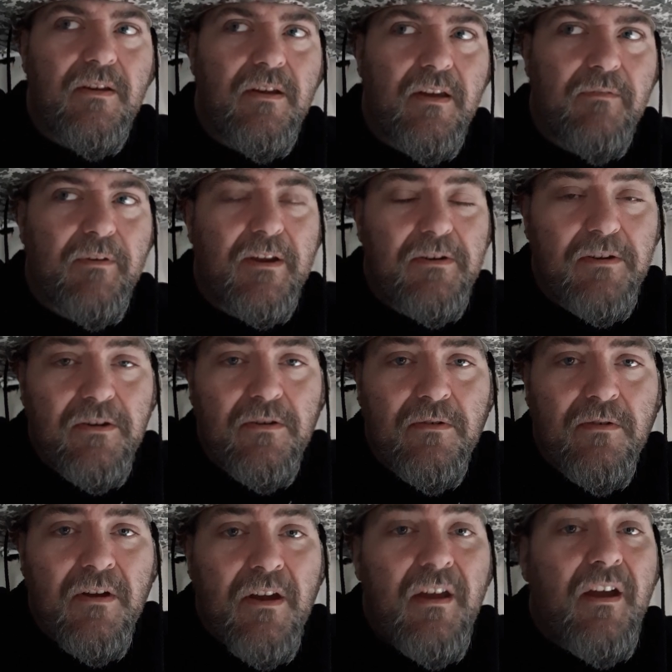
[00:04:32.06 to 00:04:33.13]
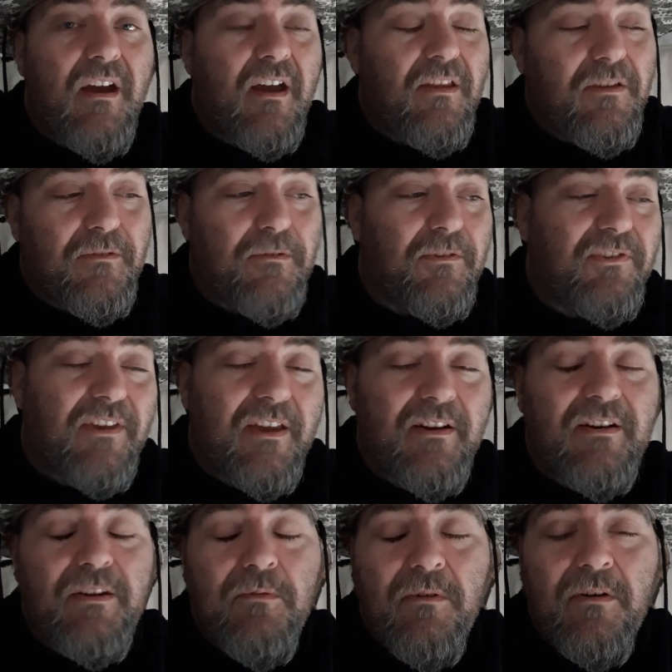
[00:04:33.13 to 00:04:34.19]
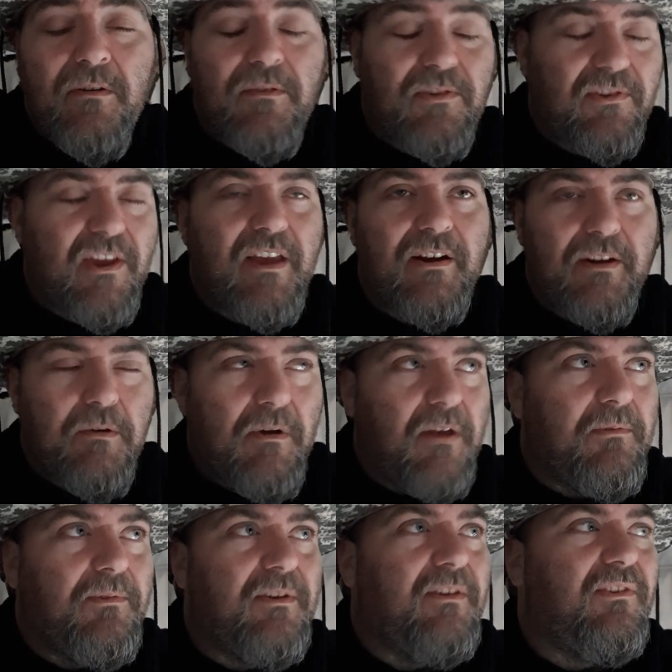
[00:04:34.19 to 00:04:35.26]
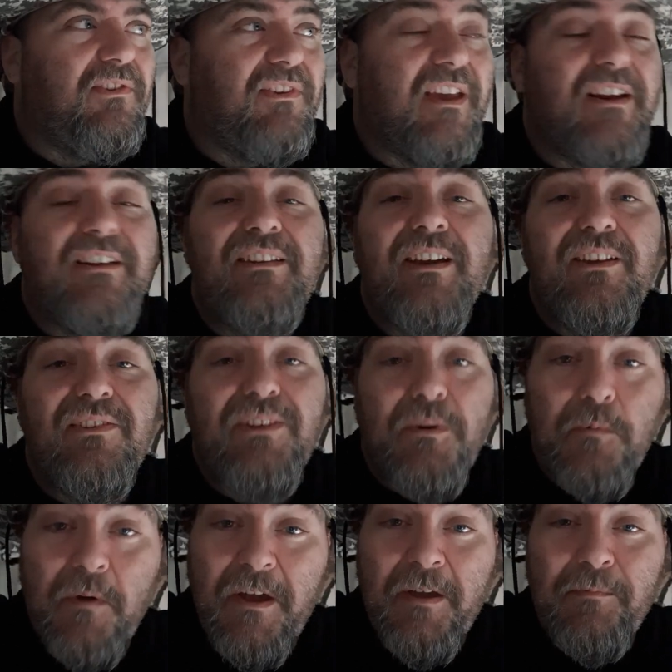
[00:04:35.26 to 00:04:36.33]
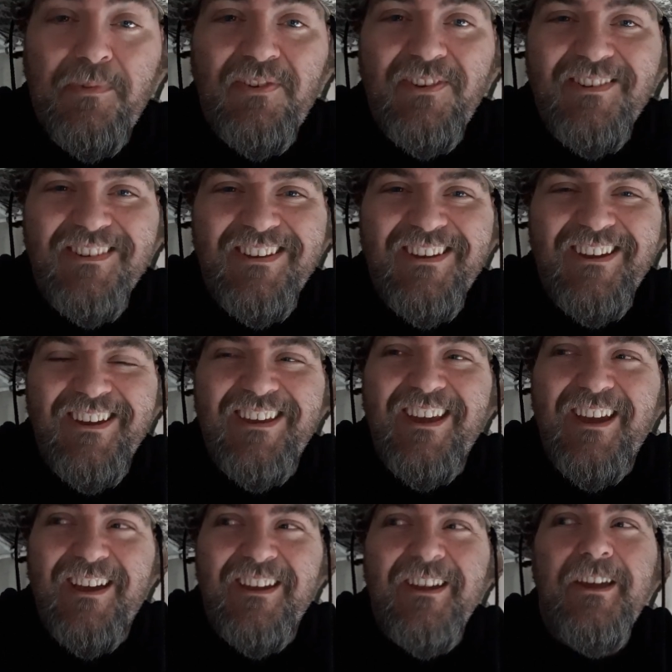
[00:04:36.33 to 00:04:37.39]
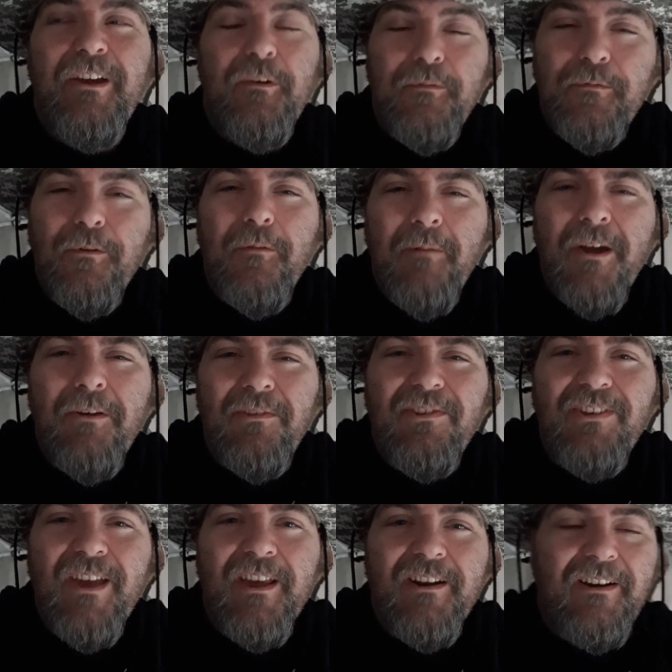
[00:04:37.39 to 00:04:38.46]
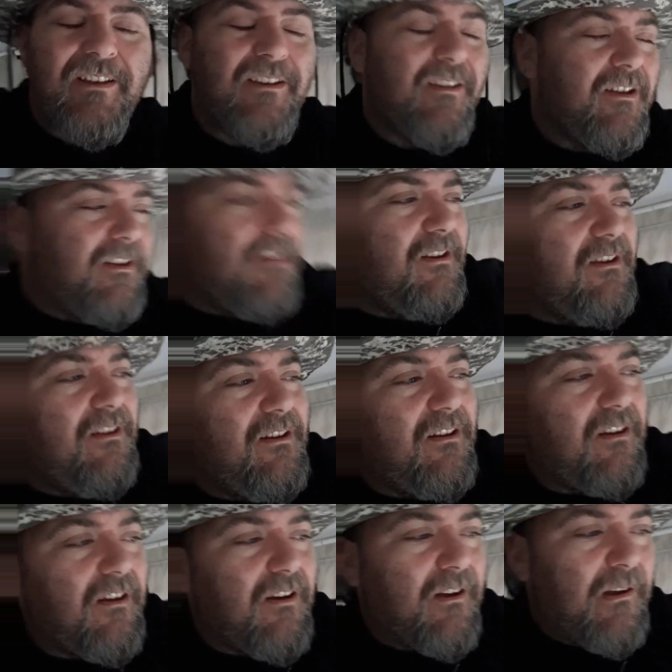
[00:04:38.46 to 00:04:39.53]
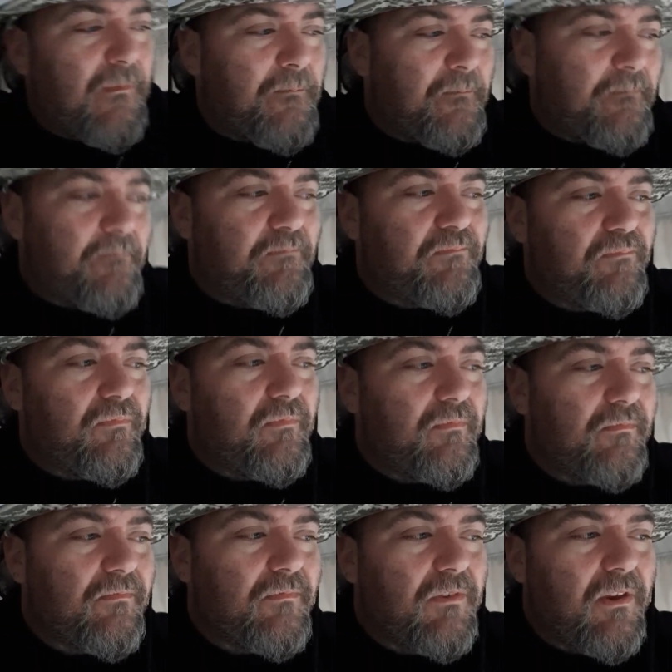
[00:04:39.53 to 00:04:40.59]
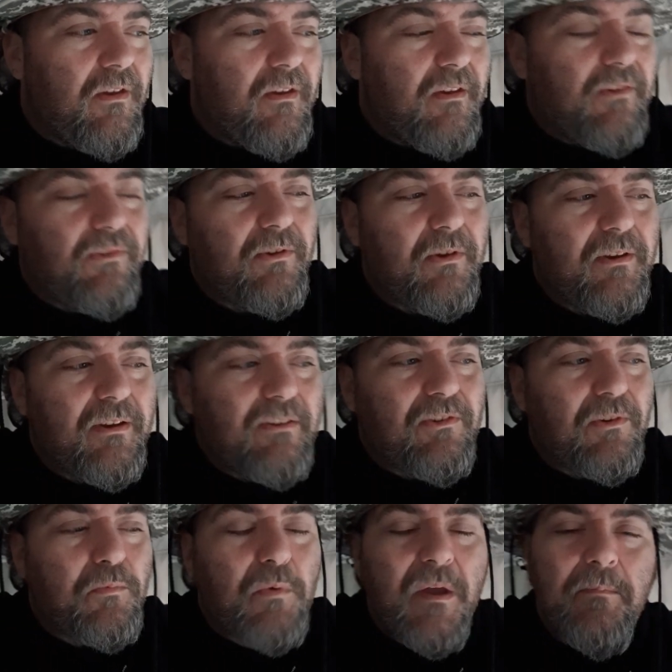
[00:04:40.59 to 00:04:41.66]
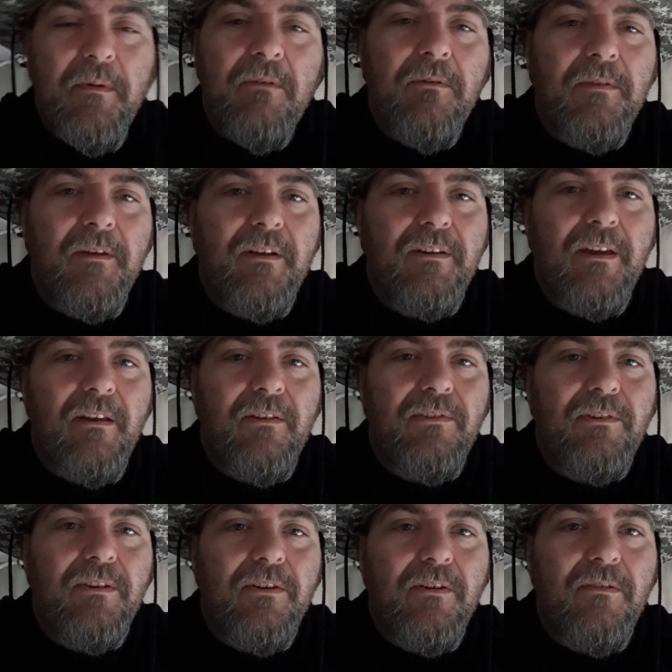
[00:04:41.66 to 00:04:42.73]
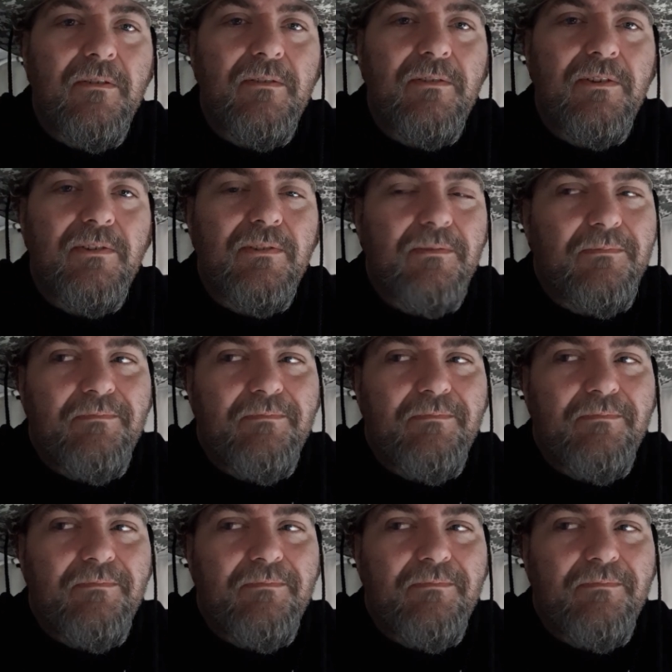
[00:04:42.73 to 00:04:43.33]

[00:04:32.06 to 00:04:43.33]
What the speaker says: If I do, I look for sanitizing wipes, yeah, for my own sanity. So you can just wipe everything down as you go and just,